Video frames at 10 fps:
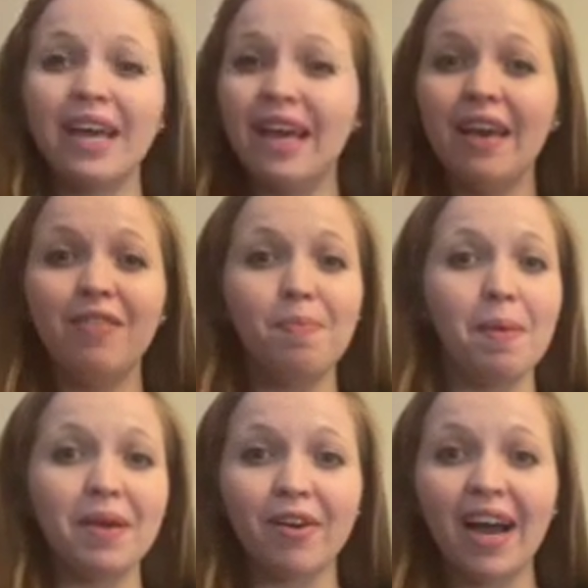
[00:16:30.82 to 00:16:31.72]
if the
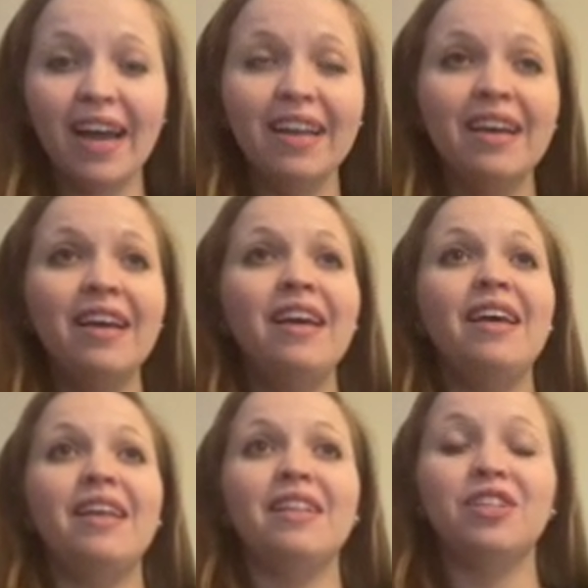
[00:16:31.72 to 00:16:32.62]
baby cried,
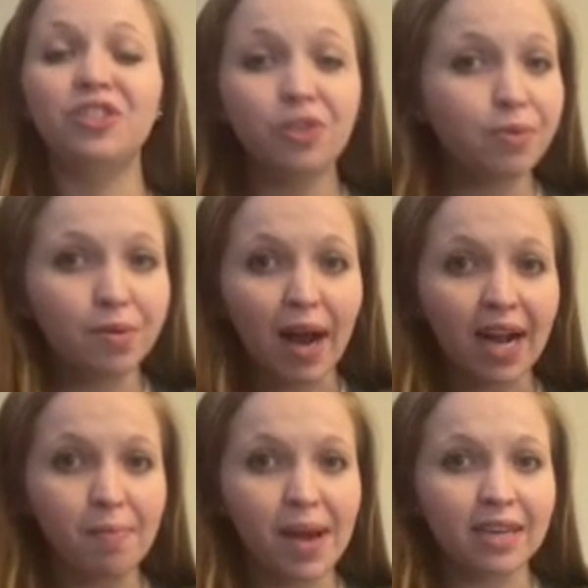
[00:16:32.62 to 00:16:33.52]
the Snoo would
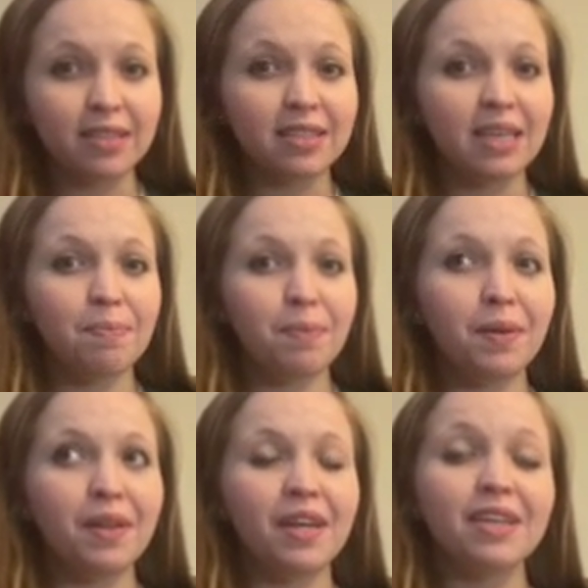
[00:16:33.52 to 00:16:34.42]
rock him back to sleep.
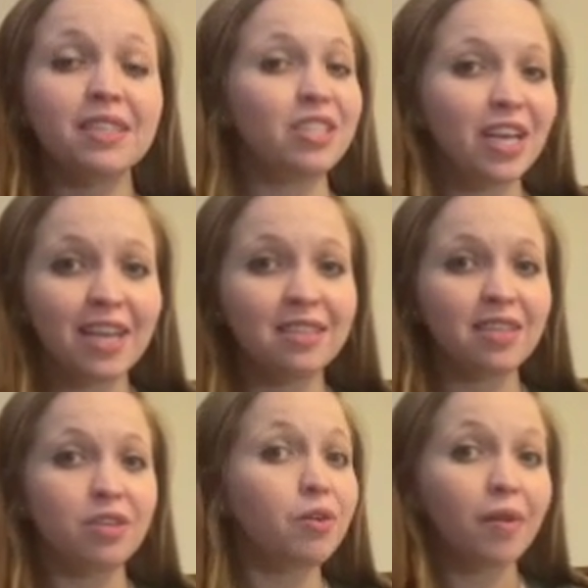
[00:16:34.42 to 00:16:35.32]
There is a chance
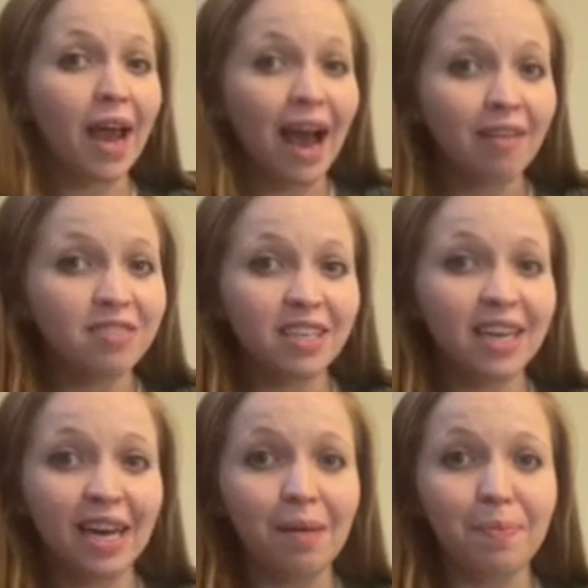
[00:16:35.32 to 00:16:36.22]
that you don't have to get
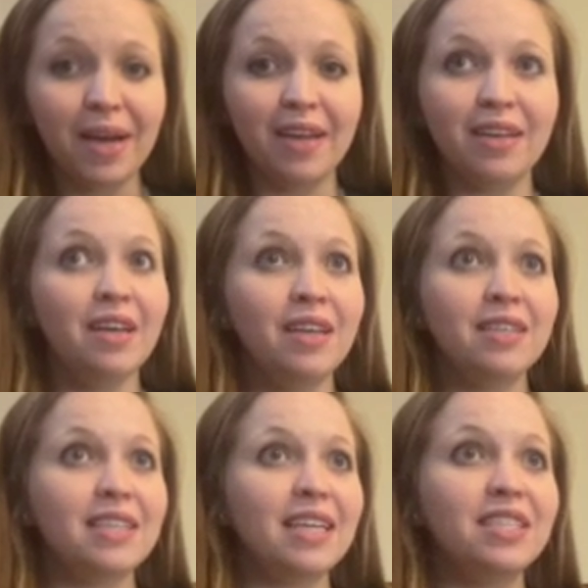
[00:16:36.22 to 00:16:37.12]
up and
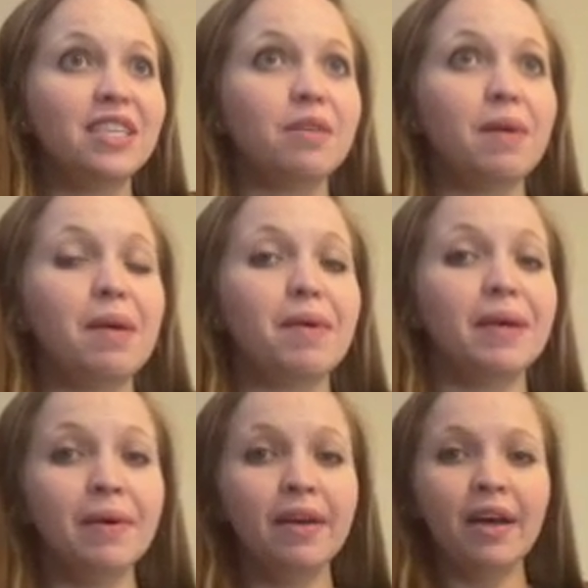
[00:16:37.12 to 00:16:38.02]
tend to your baby.
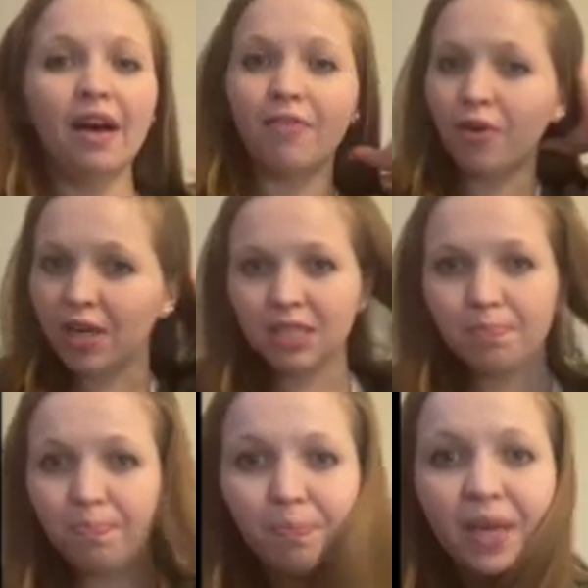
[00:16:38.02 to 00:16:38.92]
Of course,
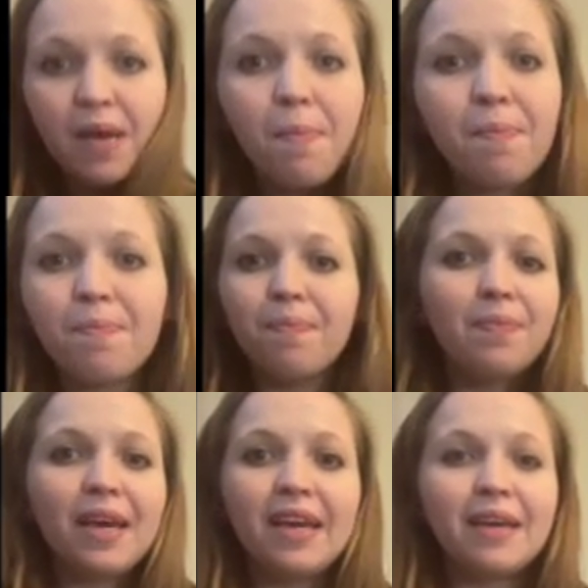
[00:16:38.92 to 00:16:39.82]
be
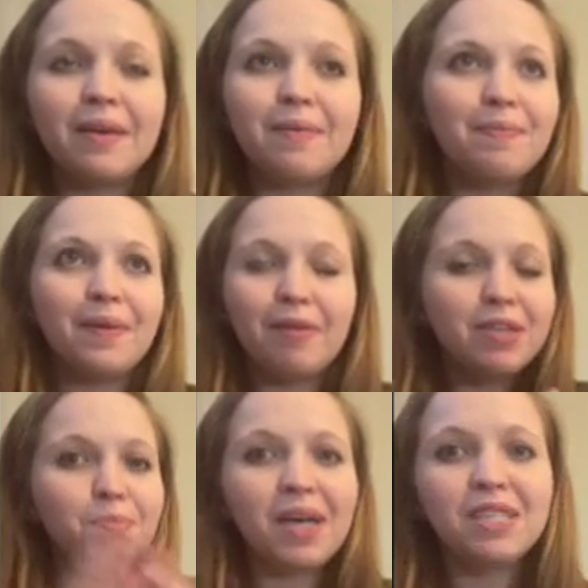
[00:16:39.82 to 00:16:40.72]
a
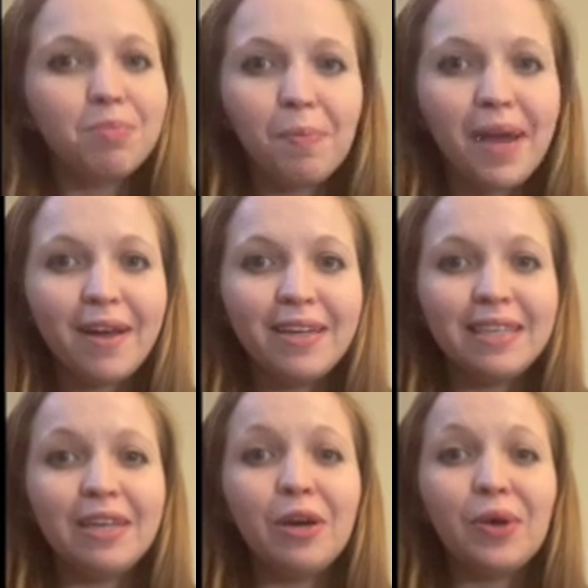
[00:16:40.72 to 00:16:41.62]
responsible parent
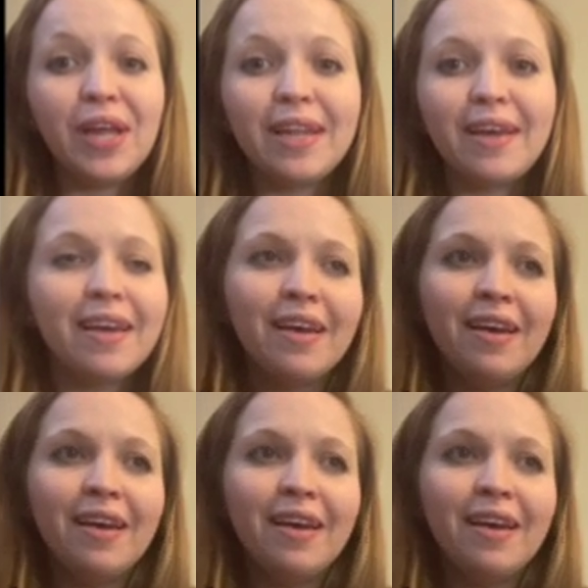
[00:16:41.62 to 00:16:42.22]
and know that